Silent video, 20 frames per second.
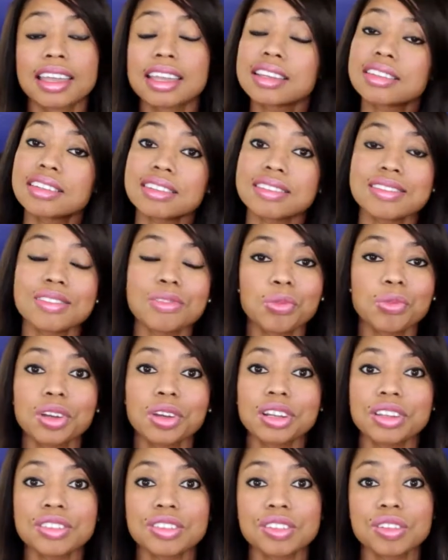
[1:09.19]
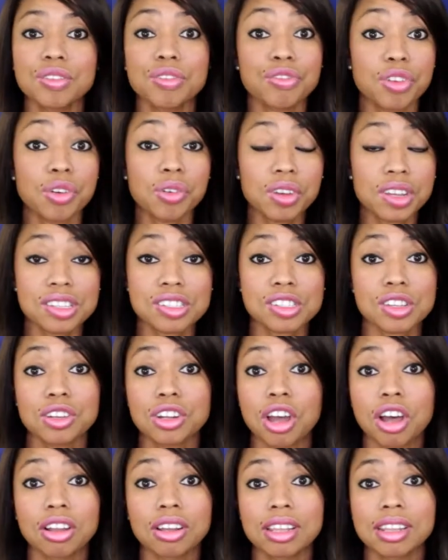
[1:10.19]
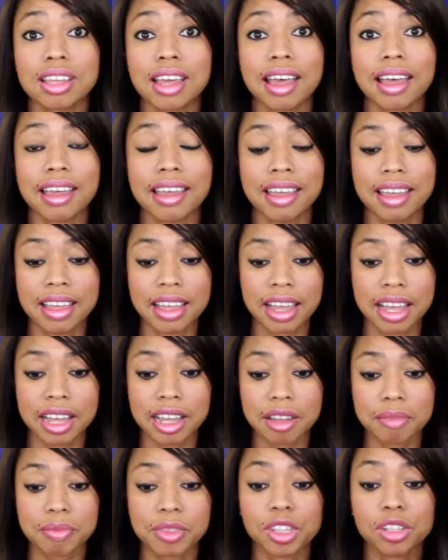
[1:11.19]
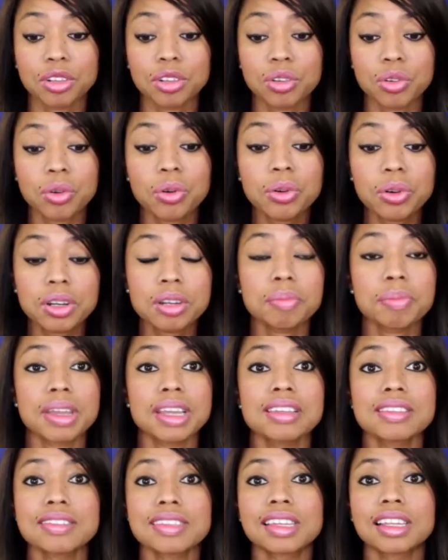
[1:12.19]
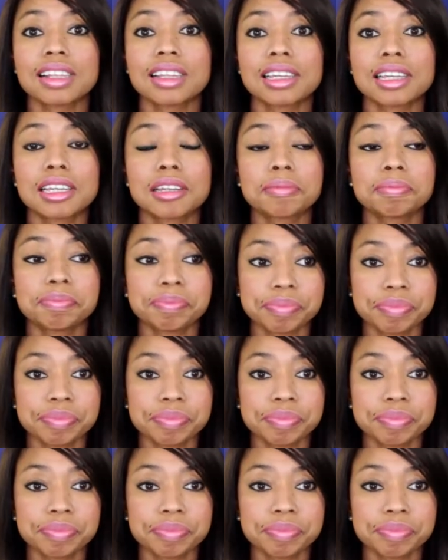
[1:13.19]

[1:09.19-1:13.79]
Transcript: He doesn't want us to focus on all of that. The Lord basically,